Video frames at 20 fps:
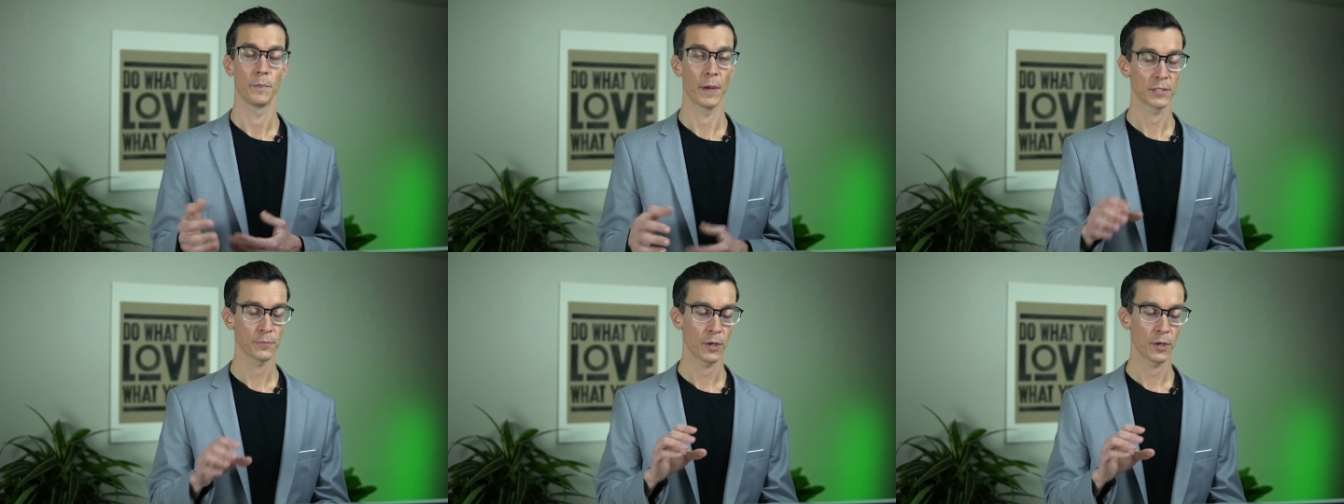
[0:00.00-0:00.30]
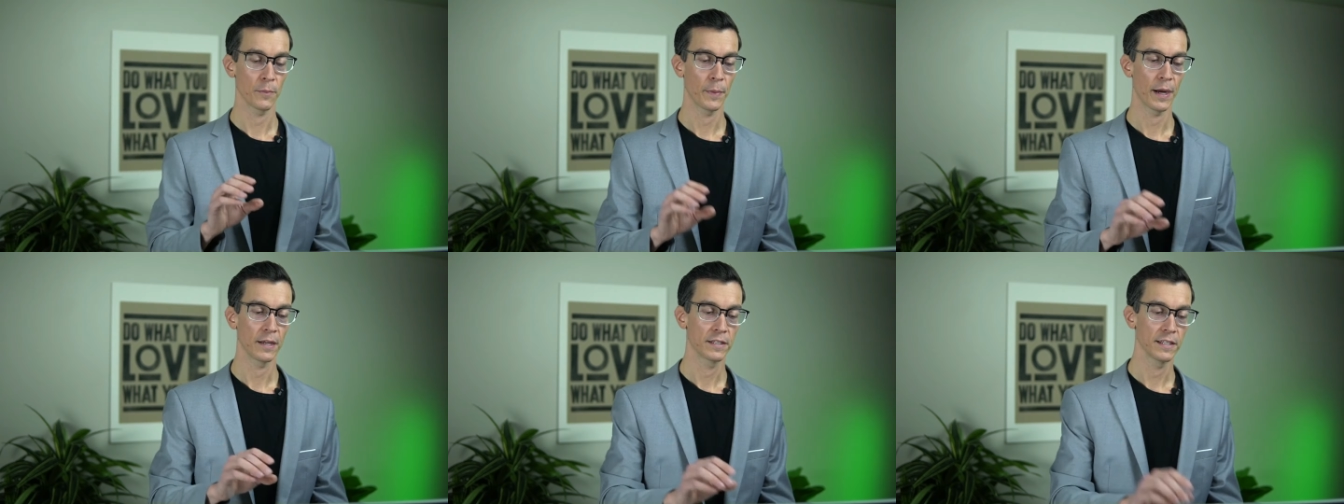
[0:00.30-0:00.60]
The best
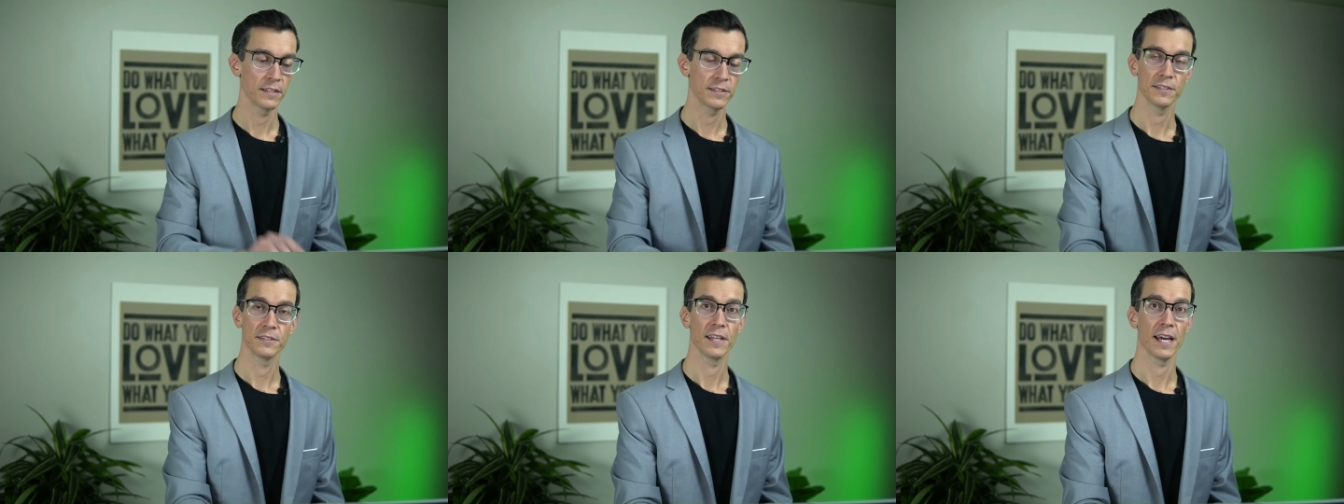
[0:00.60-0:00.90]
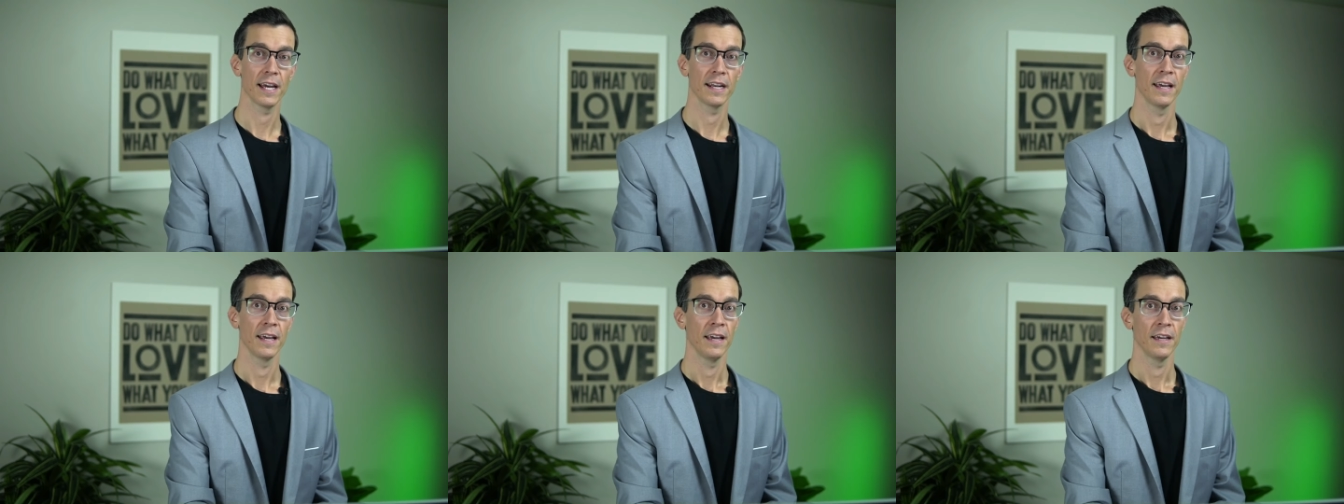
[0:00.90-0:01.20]
part about this is
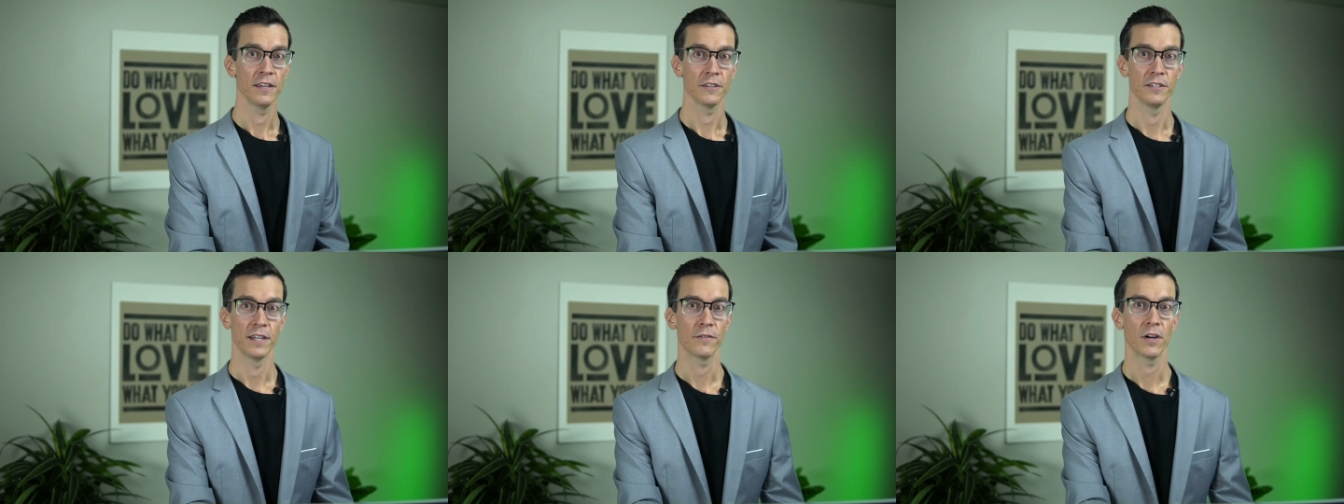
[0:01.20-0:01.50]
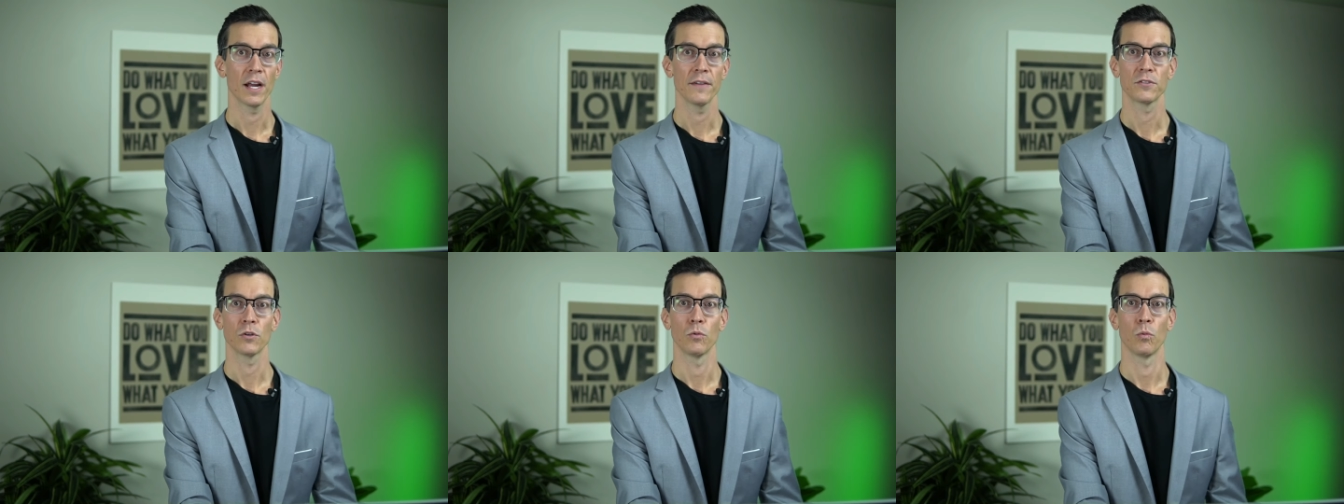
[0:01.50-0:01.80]
that you
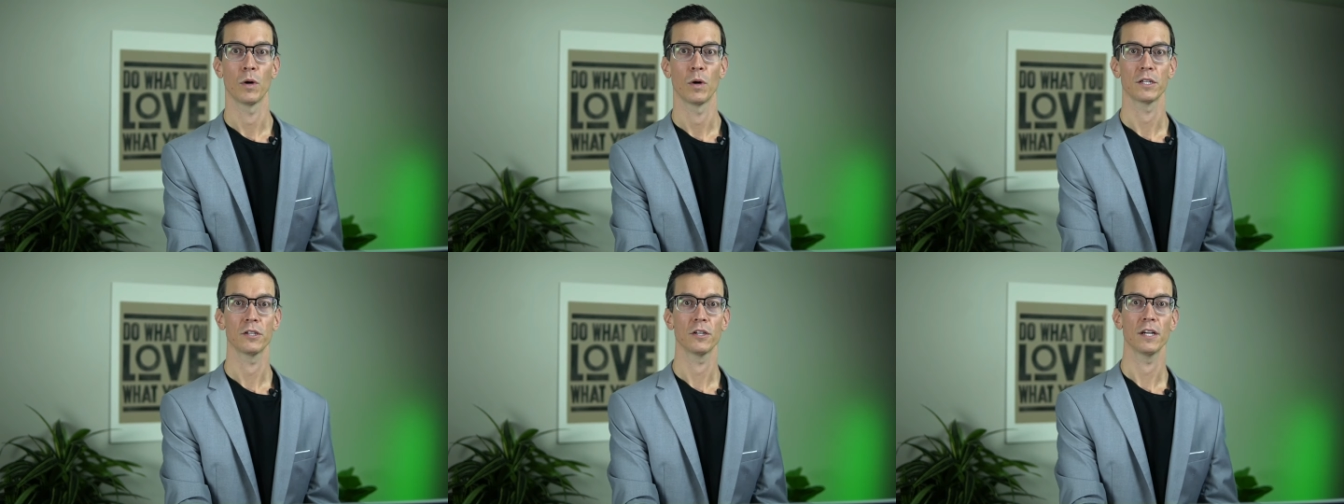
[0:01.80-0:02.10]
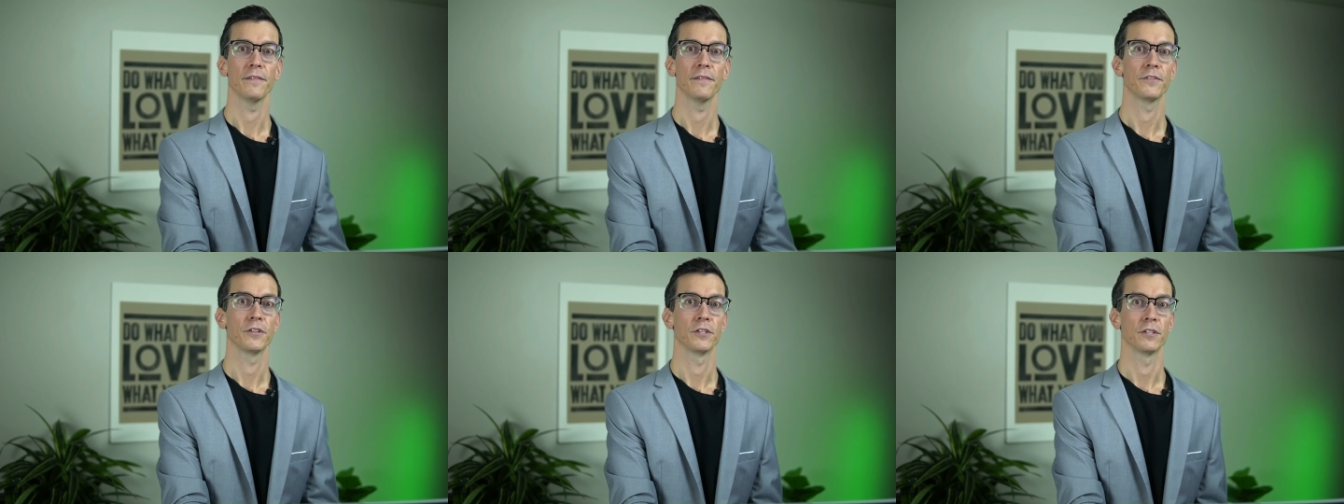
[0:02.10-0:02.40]
never have to wonder
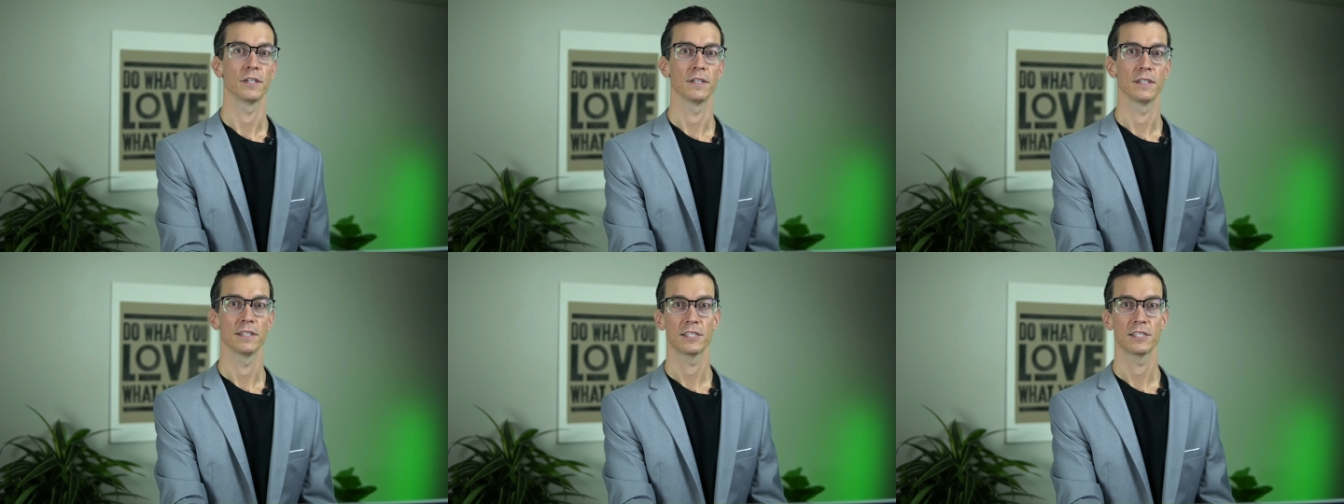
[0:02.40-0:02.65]
if you're